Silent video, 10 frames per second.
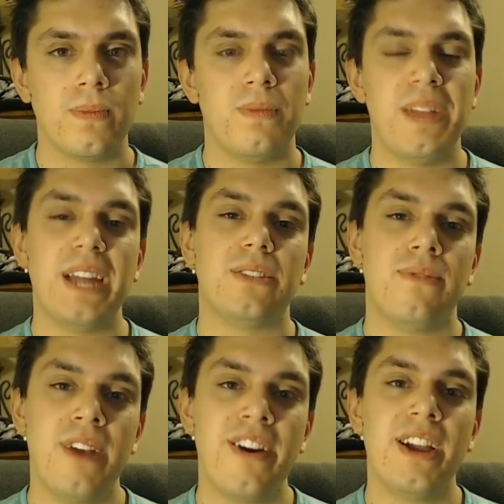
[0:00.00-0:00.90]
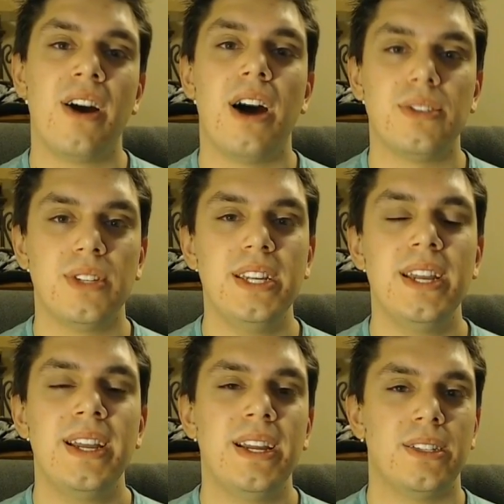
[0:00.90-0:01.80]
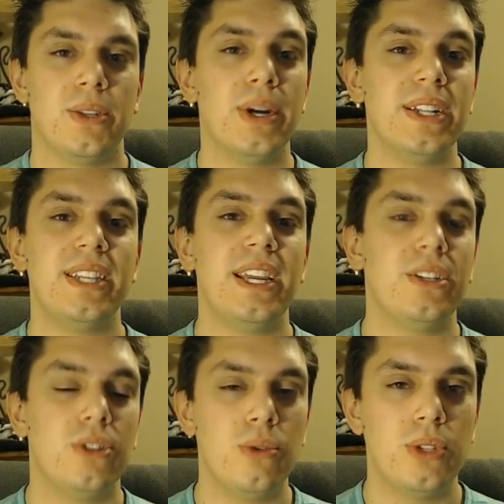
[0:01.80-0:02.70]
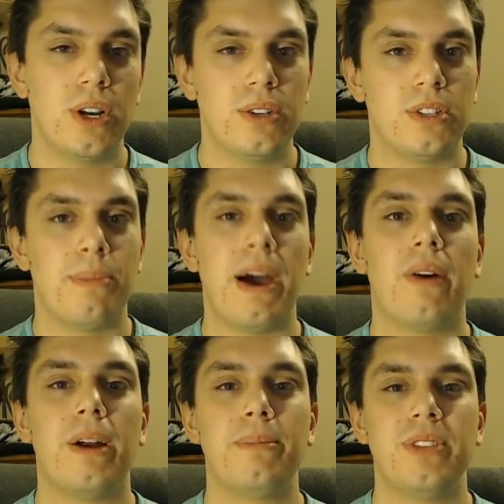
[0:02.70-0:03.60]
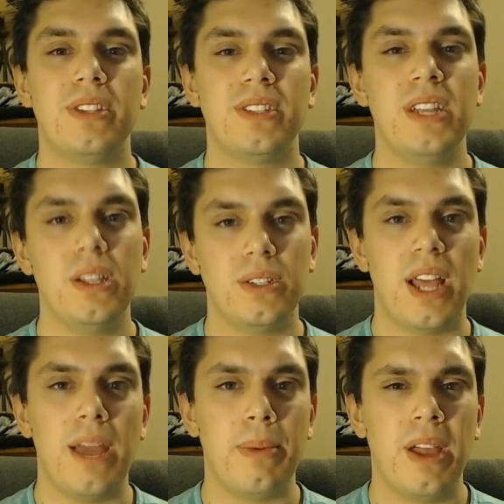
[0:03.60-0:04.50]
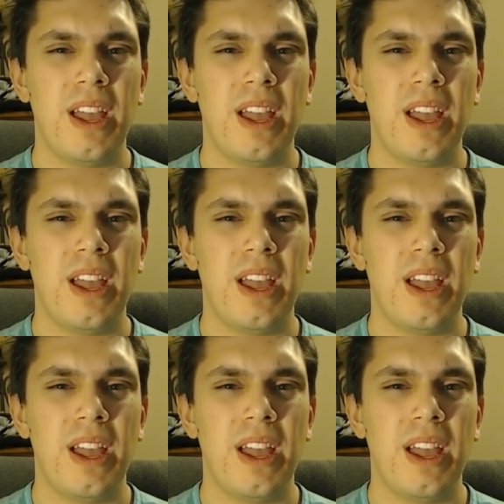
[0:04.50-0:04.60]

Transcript: That's very costly. It's going to take 2 turns to power up since neither type